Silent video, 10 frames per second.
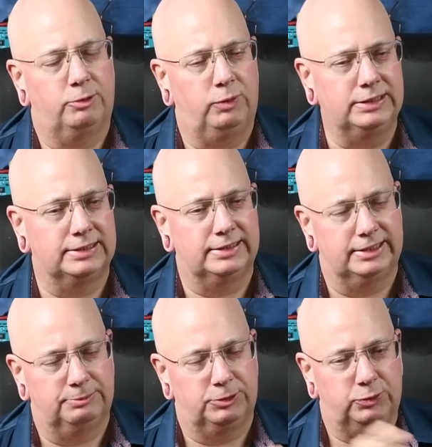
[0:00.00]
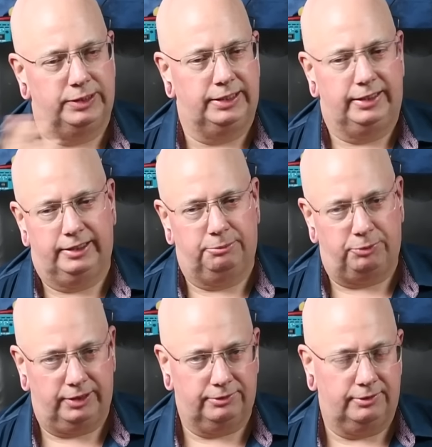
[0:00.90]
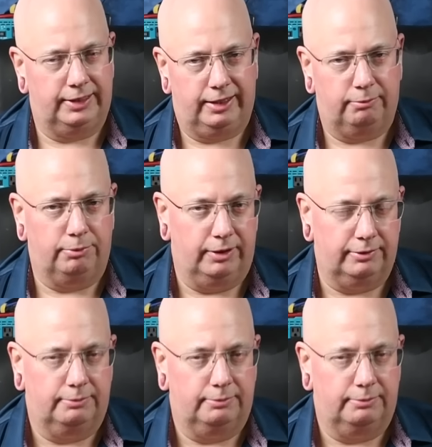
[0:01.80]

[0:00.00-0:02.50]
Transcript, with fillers: But what sits between the in breath and the out breath?